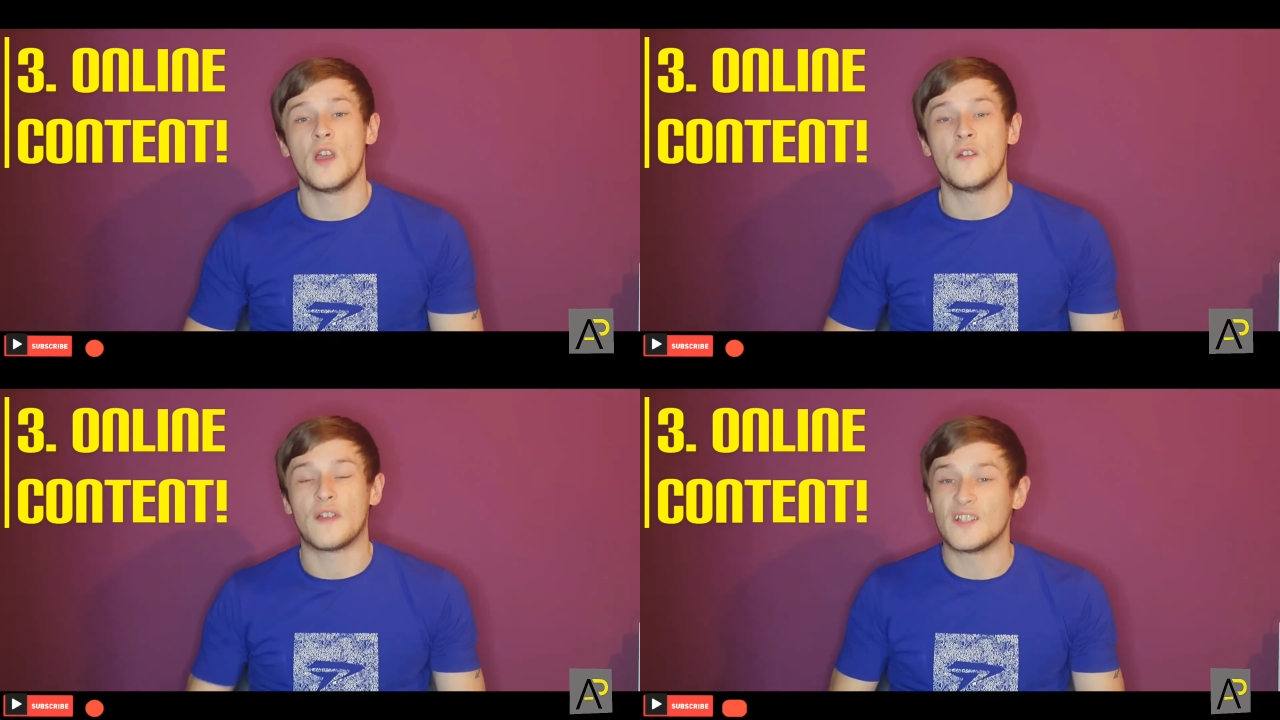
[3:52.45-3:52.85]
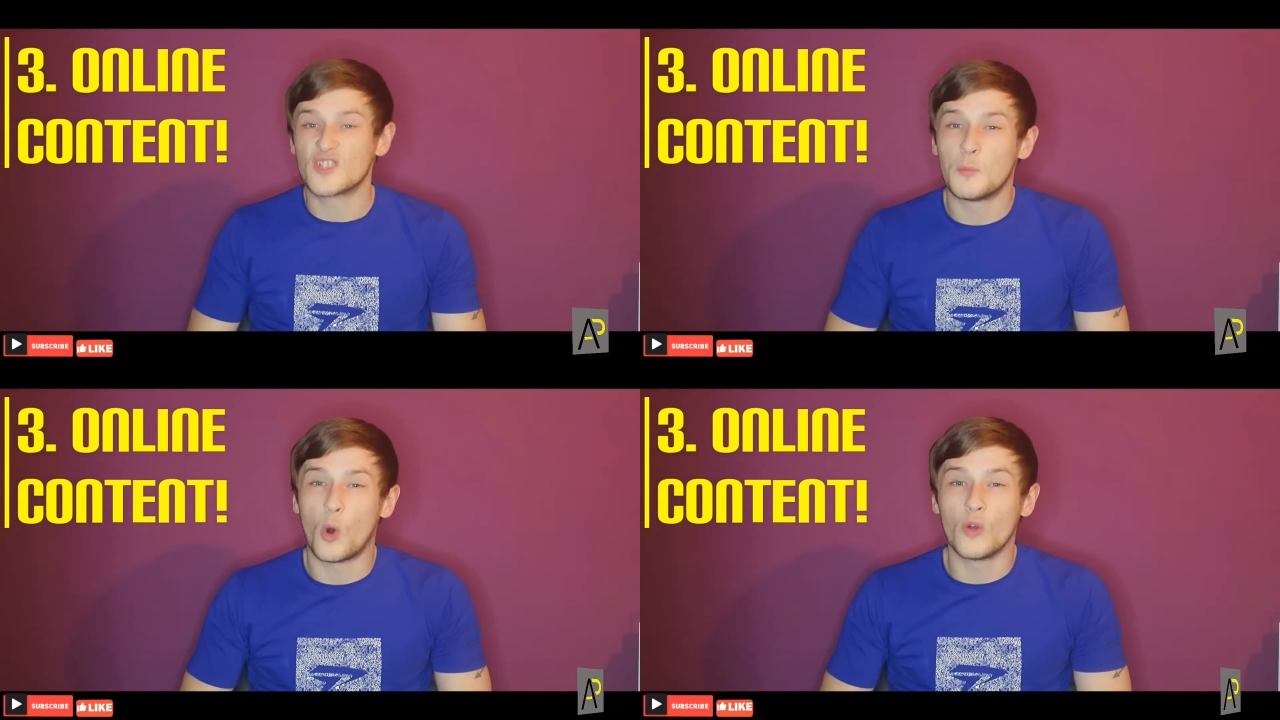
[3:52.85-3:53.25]
find
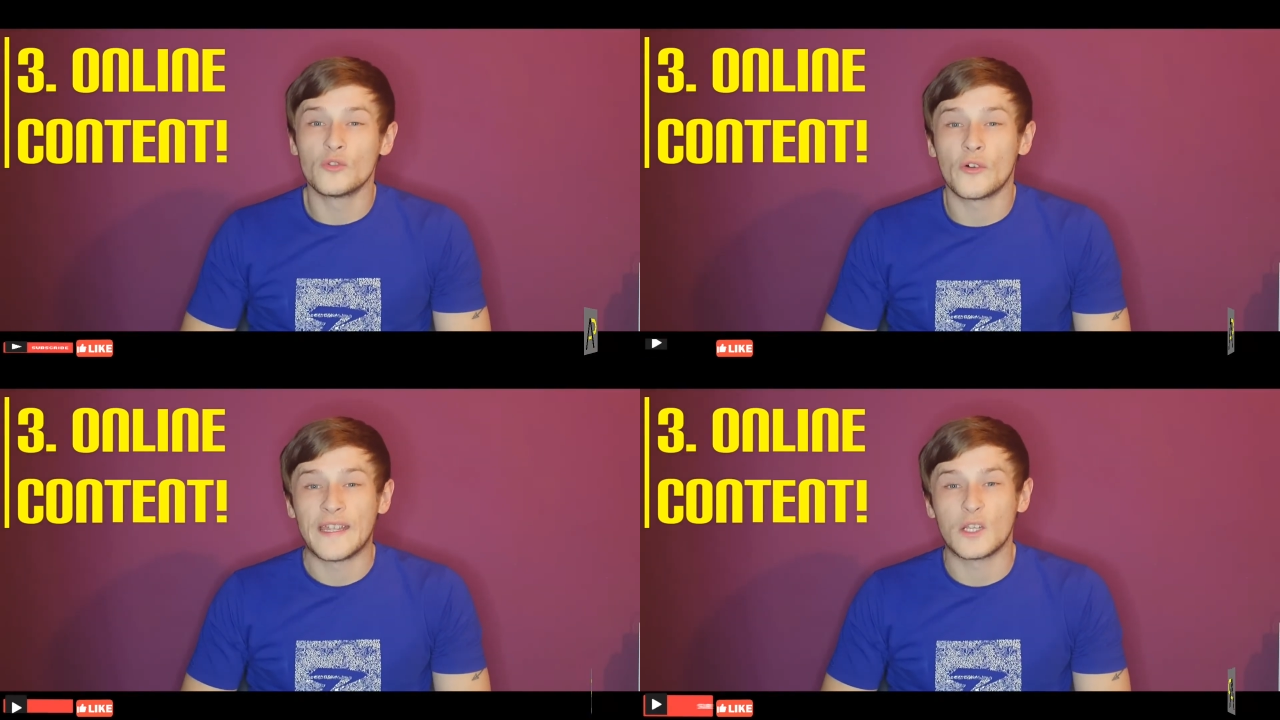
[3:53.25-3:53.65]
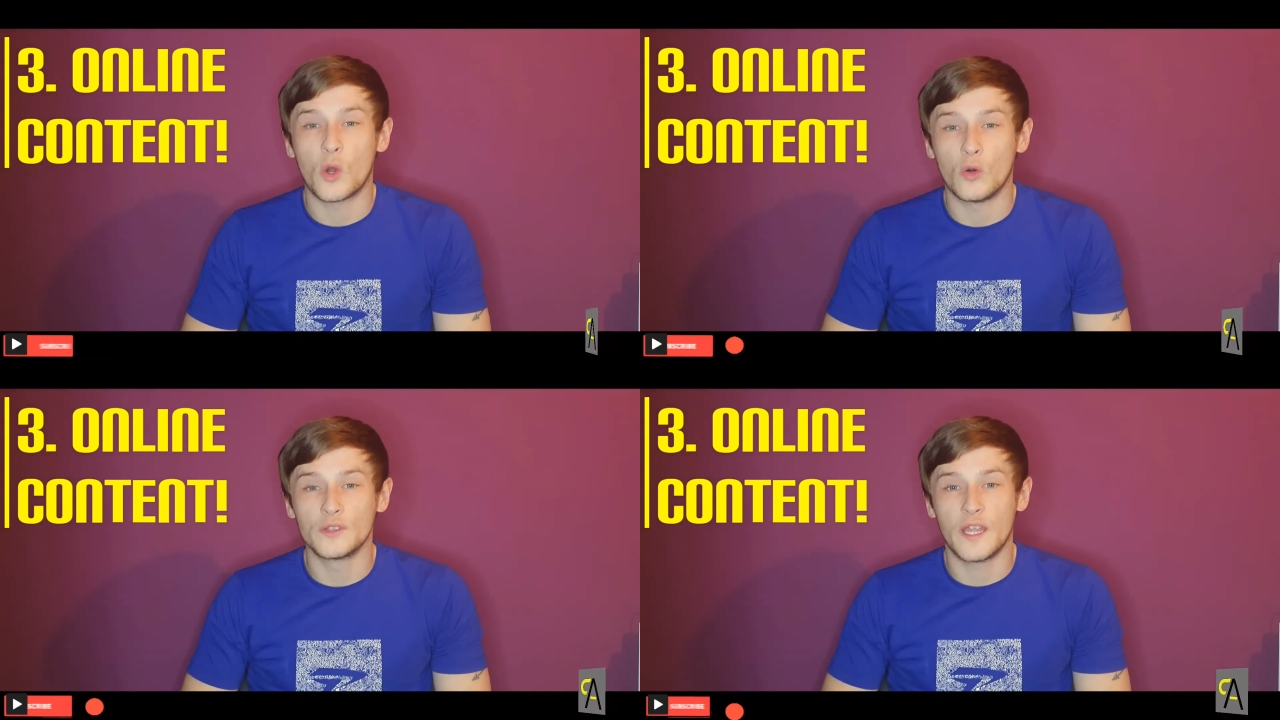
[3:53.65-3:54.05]
some online
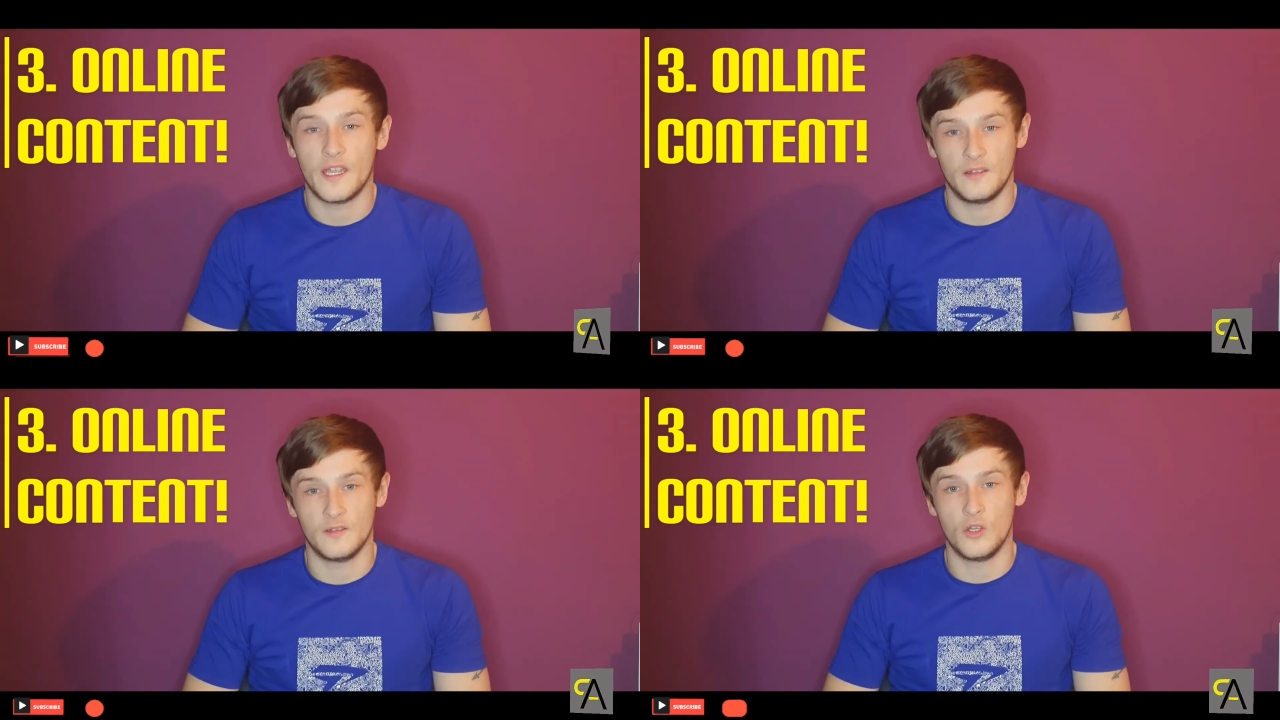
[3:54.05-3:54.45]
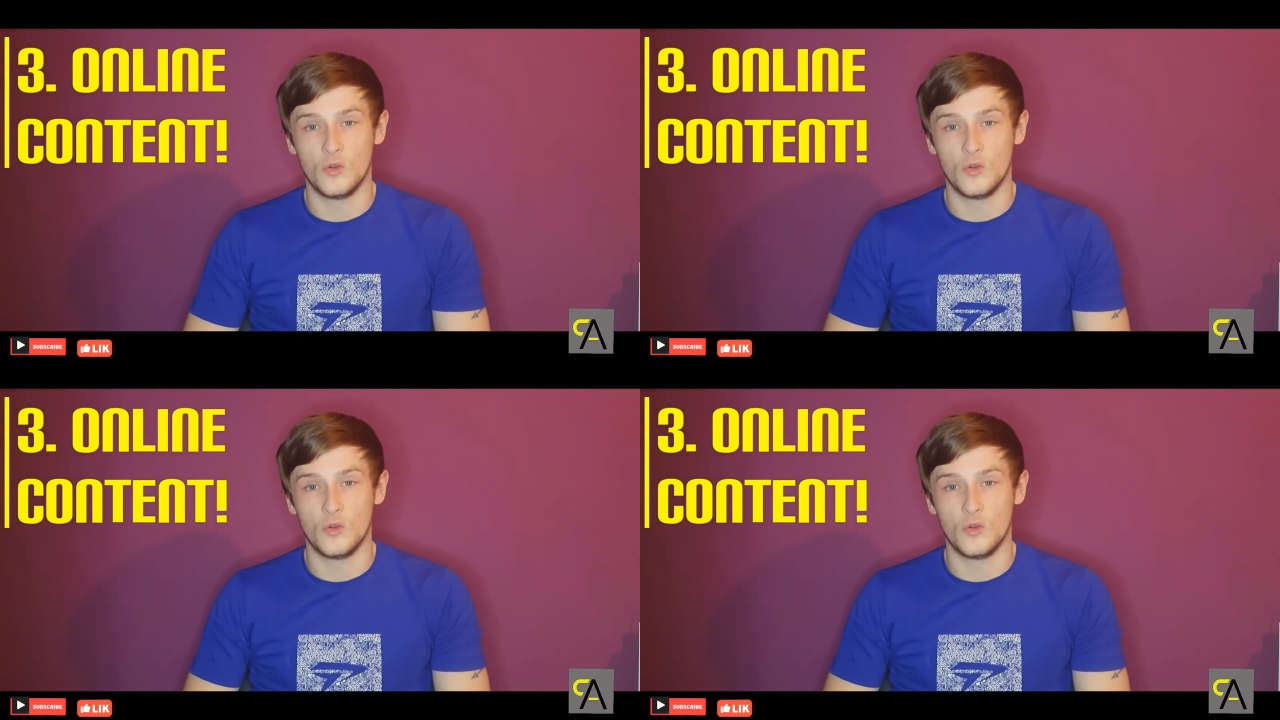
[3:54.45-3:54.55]
content,